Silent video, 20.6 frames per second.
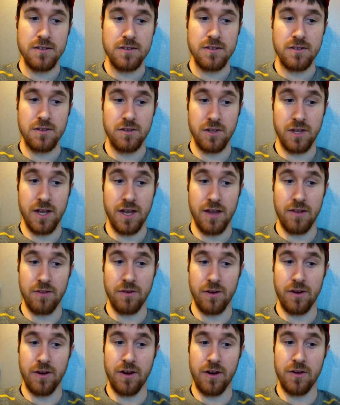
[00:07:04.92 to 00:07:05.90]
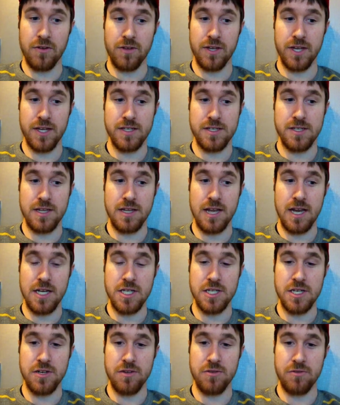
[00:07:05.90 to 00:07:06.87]
Looking at Liriano, like I said,
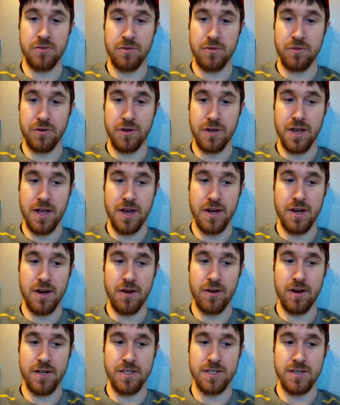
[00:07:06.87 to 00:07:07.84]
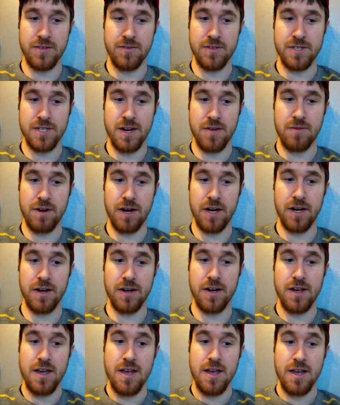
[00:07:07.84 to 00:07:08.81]
last year, 3.38 ERA, 7-10
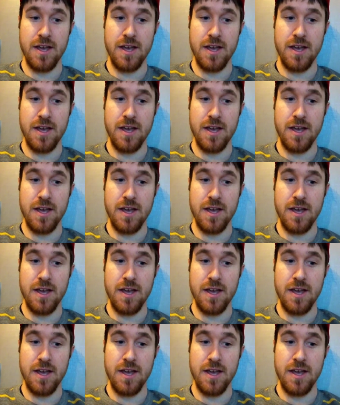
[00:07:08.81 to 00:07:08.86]
record.